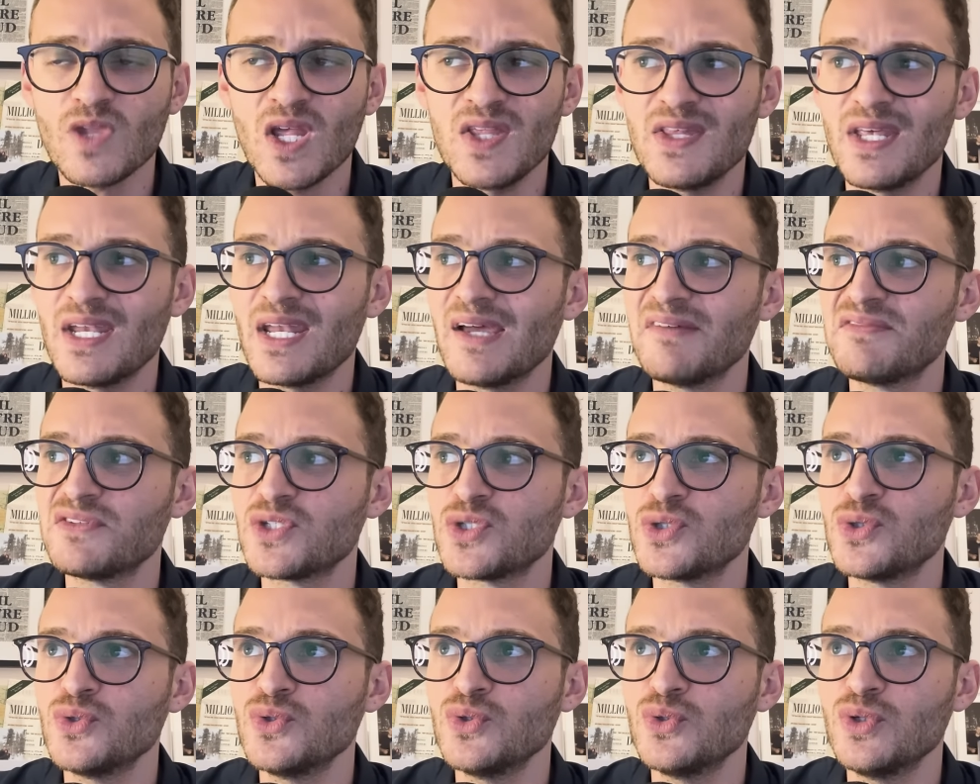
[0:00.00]
Then I have
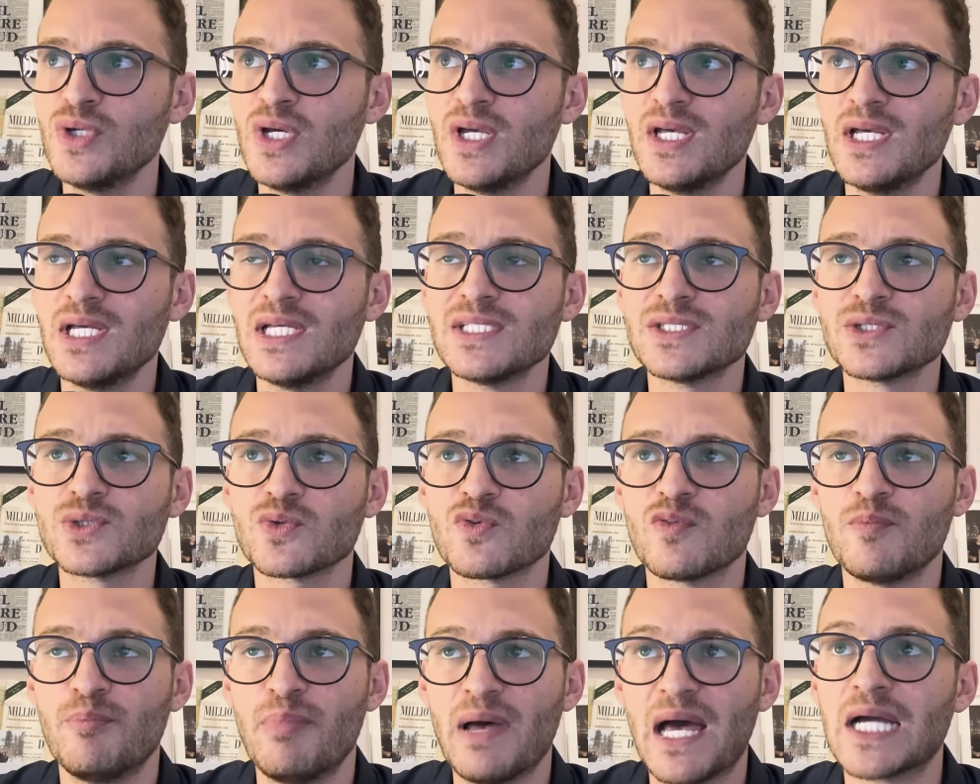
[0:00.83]
two sort
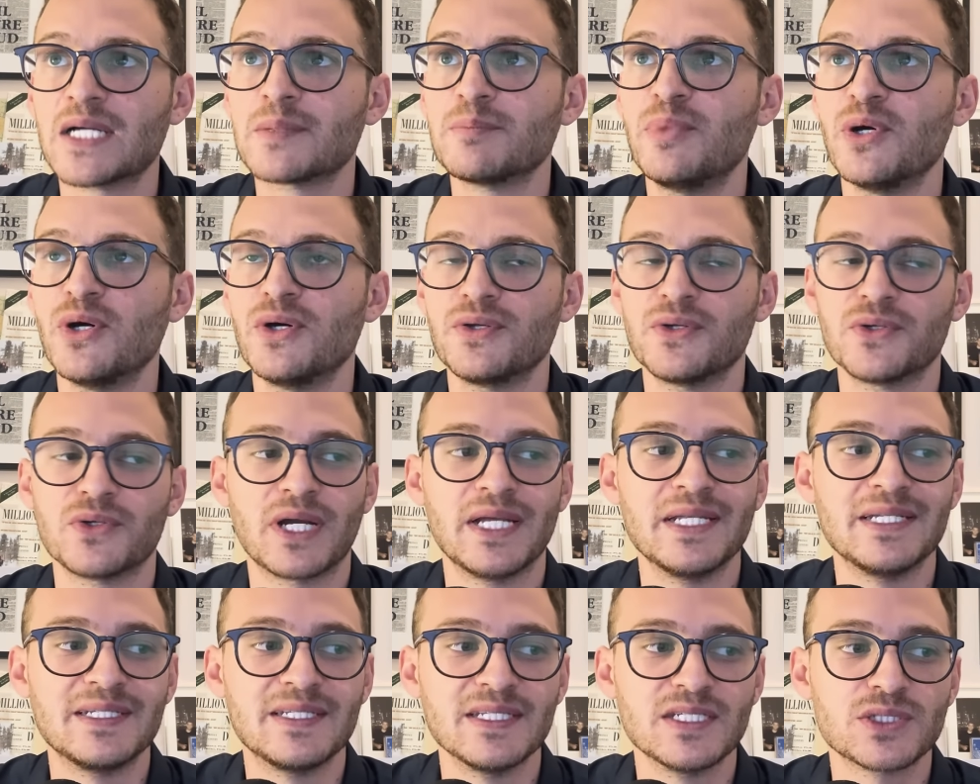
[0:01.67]
of back burner
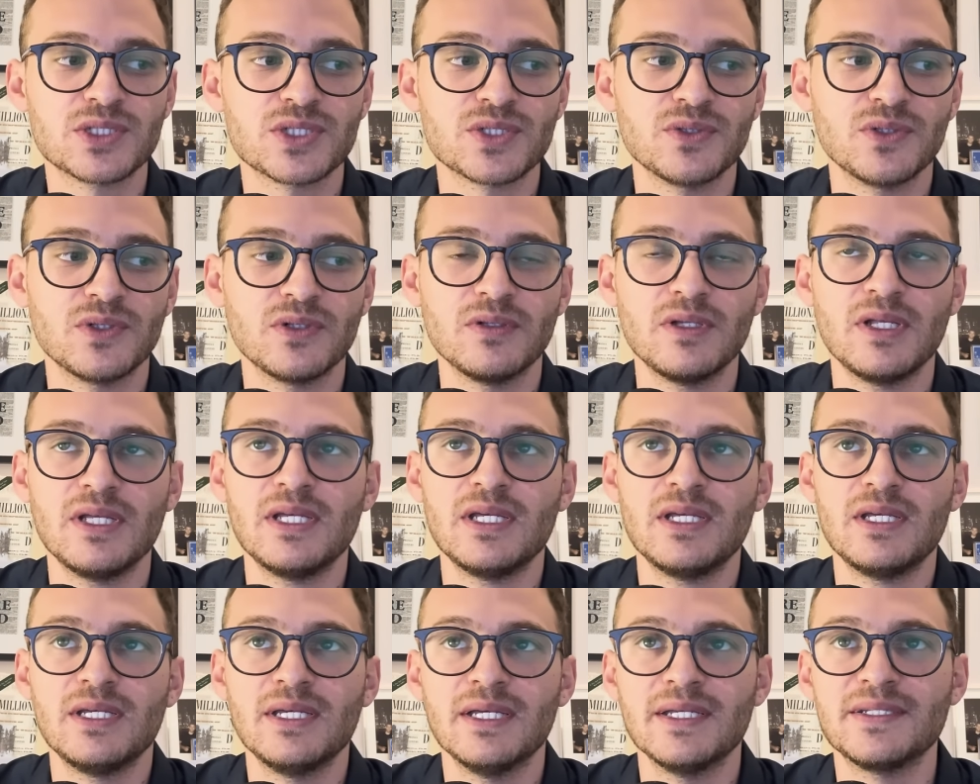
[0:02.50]
additional
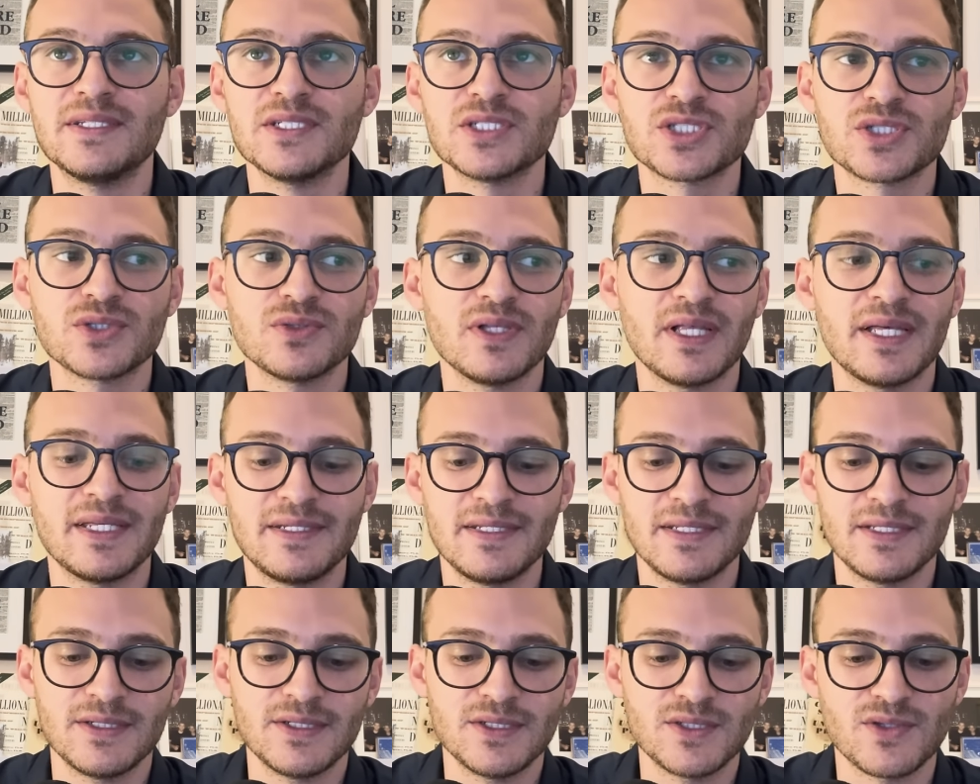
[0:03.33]
additional
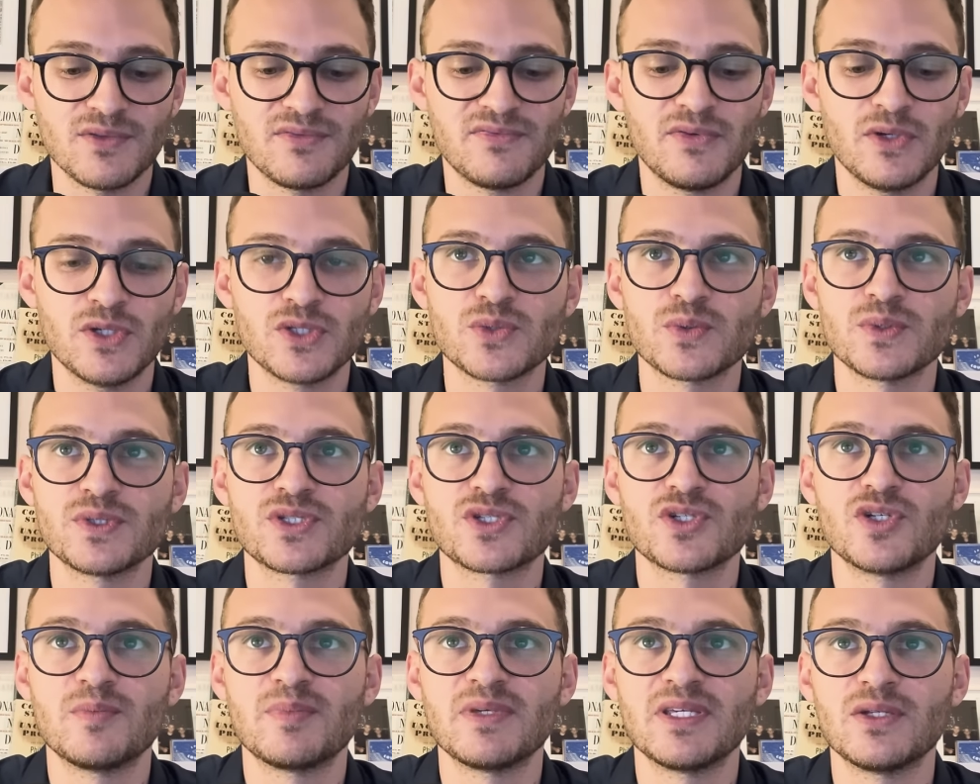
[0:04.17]
ideas. The first one's
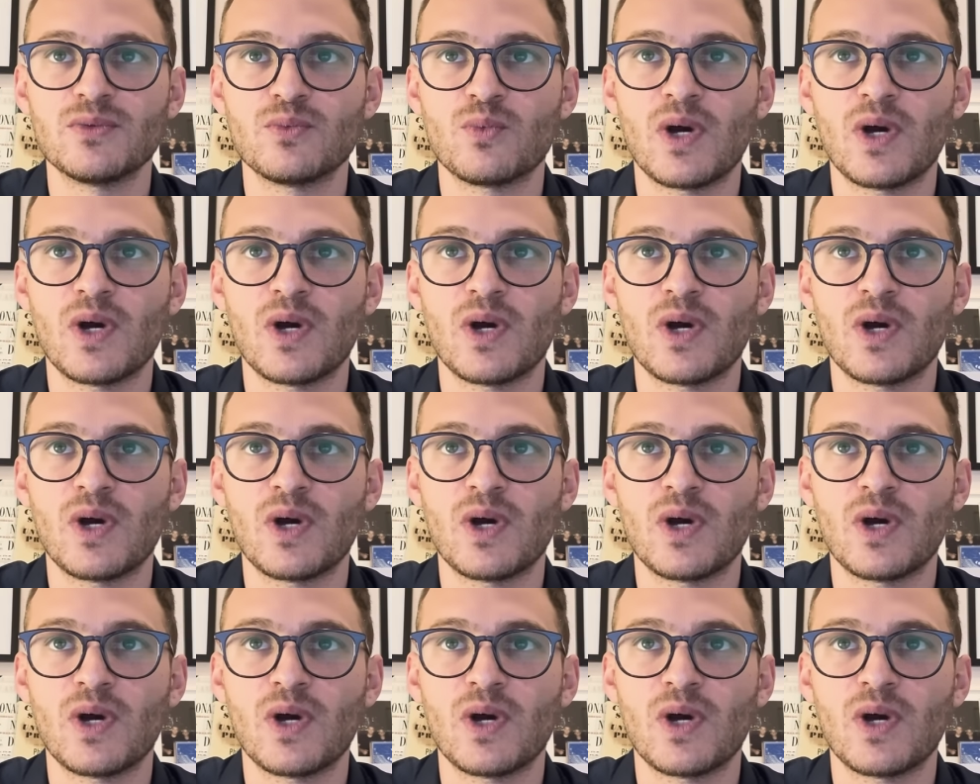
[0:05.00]
going to be in